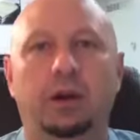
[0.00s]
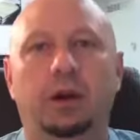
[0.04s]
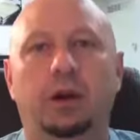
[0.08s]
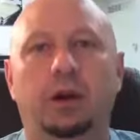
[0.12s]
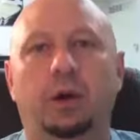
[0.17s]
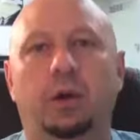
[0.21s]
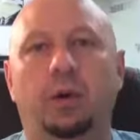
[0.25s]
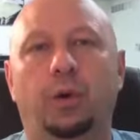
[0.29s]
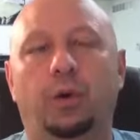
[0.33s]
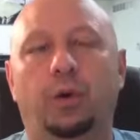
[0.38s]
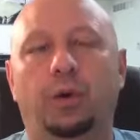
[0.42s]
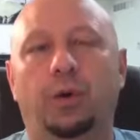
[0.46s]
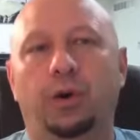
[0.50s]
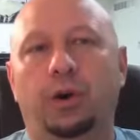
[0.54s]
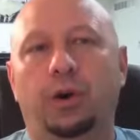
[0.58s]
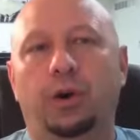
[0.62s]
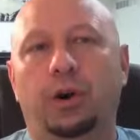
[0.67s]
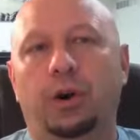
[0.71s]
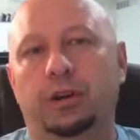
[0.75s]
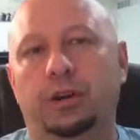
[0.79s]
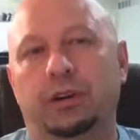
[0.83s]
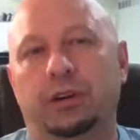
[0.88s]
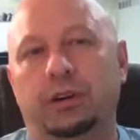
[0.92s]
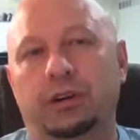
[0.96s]

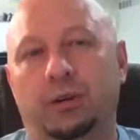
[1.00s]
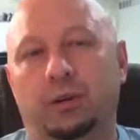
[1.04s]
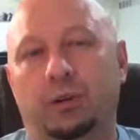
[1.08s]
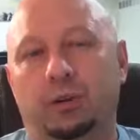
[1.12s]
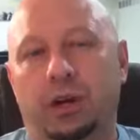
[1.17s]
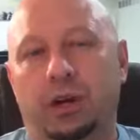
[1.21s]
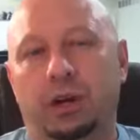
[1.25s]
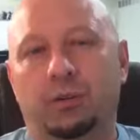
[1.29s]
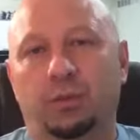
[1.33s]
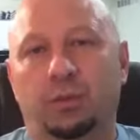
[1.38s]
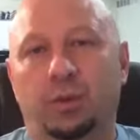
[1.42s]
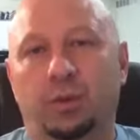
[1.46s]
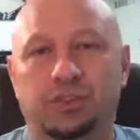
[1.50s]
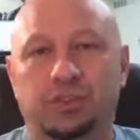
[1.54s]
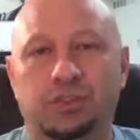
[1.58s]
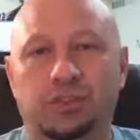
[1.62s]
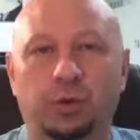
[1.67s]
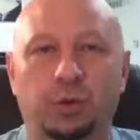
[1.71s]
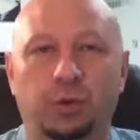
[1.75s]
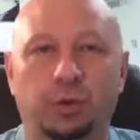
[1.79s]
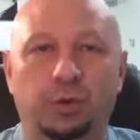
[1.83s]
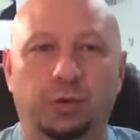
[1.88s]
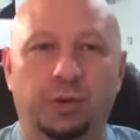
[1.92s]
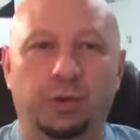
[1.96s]
Or, you know, what would
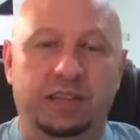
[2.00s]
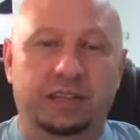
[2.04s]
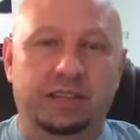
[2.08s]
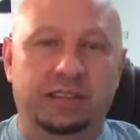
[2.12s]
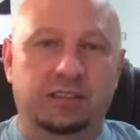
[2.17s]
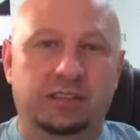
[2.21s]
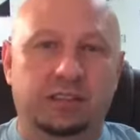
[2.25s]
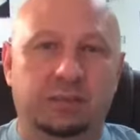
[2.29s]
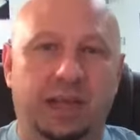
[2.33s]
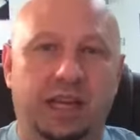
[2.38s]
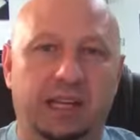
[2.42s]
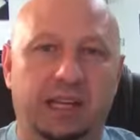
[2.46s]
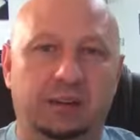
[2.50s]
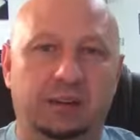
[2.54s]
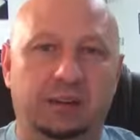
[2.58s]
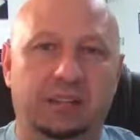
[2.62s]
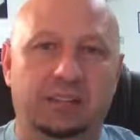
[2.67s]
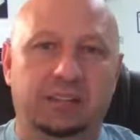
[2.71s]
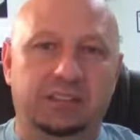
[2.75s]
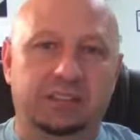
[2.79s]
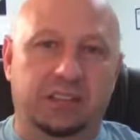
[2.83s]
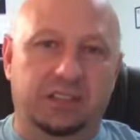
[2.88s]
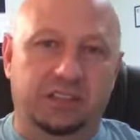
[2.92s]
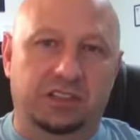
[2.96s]
you, and it's a matter,
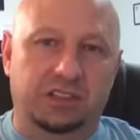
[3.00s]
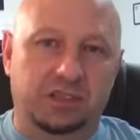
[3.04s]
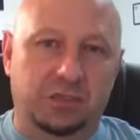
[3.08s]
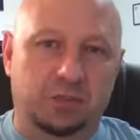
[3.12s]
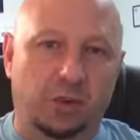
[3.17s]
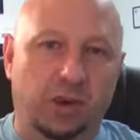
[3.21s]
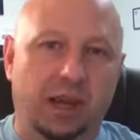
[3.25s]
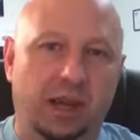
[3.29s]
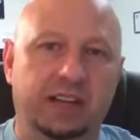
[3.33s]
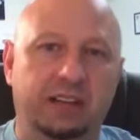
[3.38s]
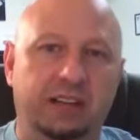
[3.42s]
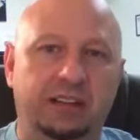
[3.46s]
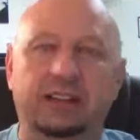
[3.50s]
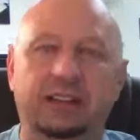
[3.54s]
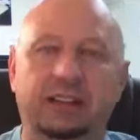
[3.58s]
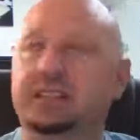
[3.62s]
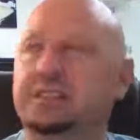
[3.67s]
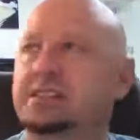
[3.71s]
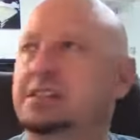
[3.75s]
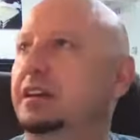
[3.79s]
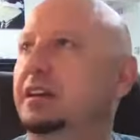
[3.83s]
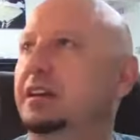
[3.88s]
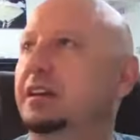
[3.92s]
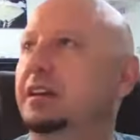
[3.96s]
is it strength?
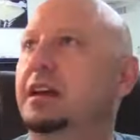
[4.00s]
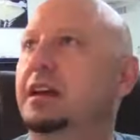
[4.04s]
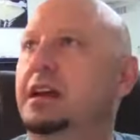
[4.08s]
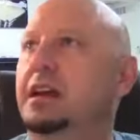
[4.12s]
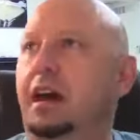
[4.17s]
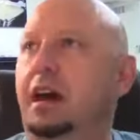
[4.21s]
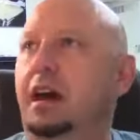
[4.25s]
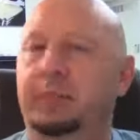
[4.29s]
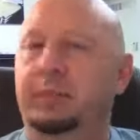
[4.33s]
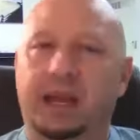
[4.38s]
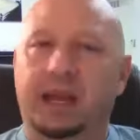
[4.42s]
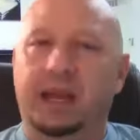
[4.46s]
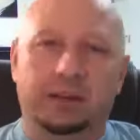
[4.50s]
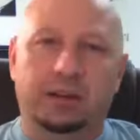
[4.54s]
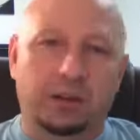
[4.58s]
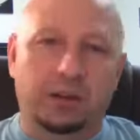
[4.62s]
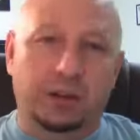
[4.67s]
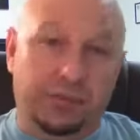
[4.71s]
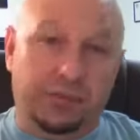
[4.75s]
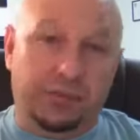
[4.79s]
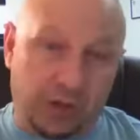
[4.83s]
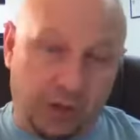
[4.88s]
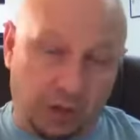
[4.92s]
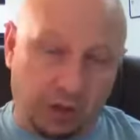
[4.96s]
Is it a matter
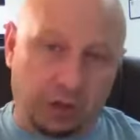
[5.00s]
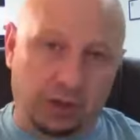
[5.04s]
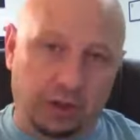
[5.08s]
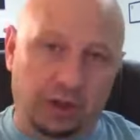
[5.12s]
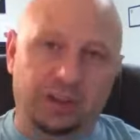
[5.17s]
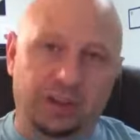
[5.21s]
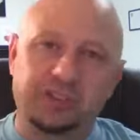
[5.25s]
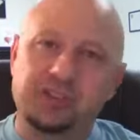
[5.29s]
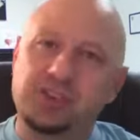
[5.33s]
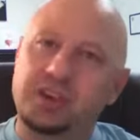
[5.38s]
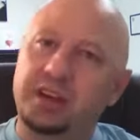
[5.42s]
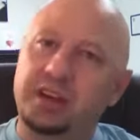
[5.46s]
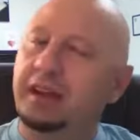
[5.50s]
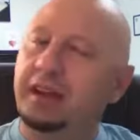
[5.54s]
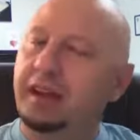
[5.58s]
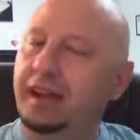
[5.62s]
of courage?